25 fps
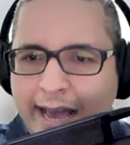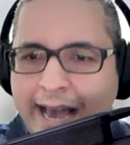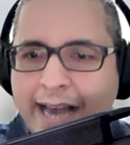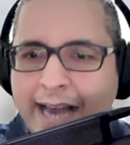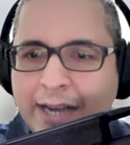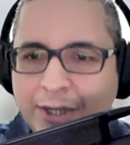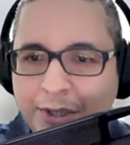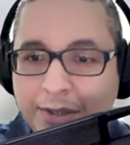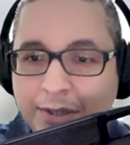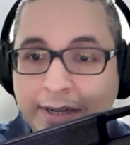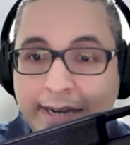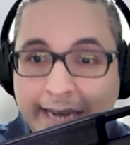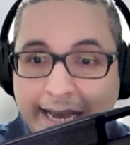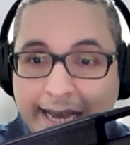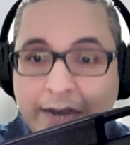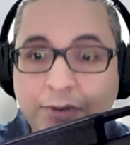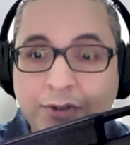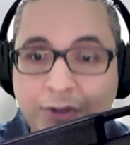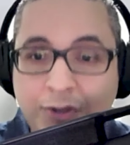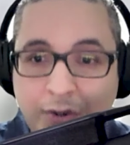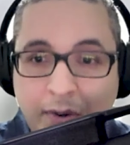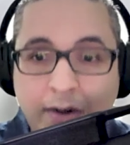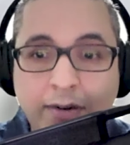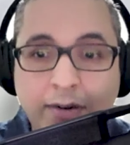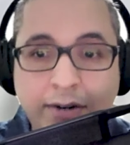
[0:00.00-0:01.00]
actually now
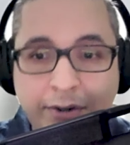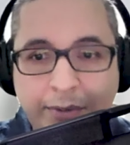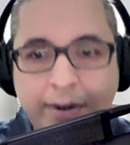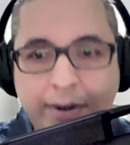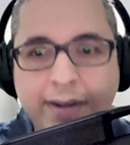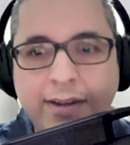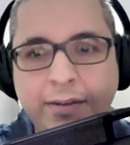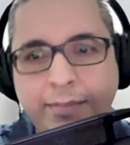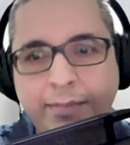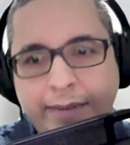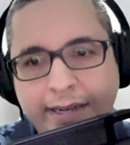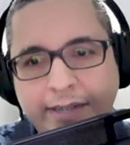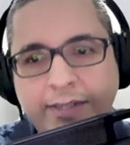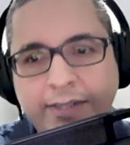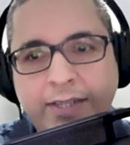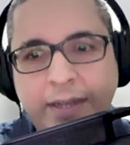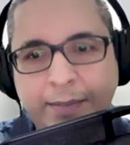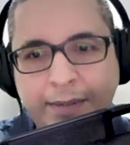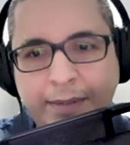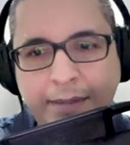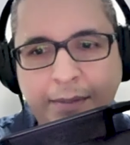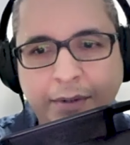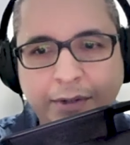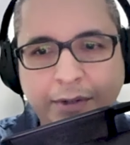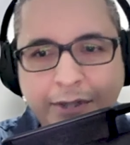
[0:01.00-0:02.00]
strongly recommend some
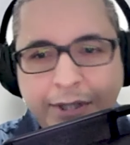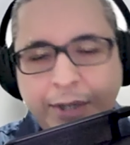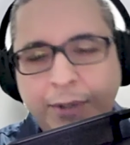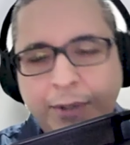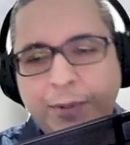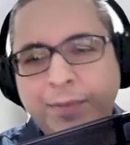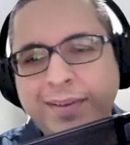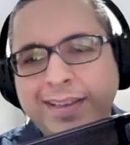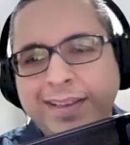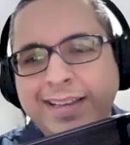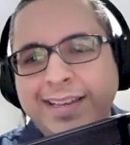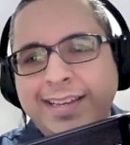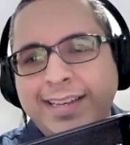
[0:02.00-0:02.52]
people do,